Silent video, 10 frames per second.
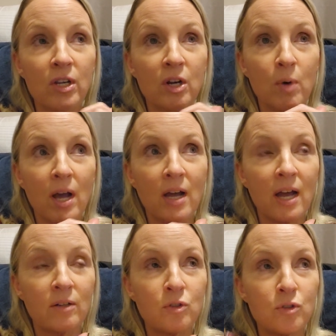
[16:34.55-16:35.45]
You know, I,
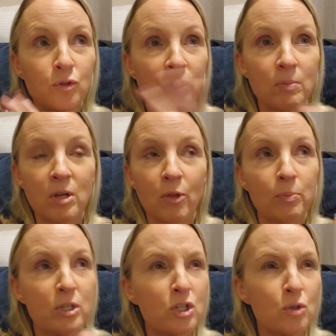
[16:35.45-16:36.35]
I trimmed all the
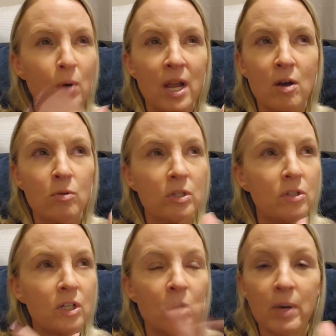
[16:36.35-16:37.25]
bushes around
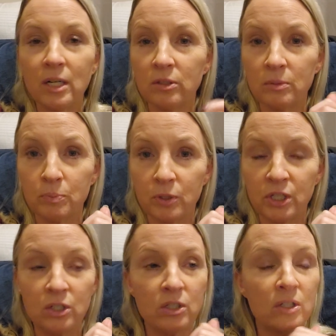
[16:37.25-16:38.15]
and, you know, made it look pretty
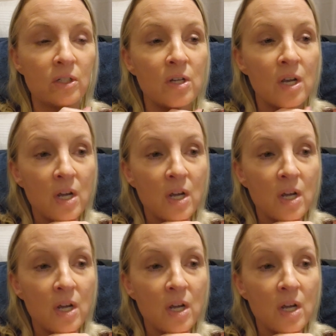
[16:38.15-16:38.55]
good.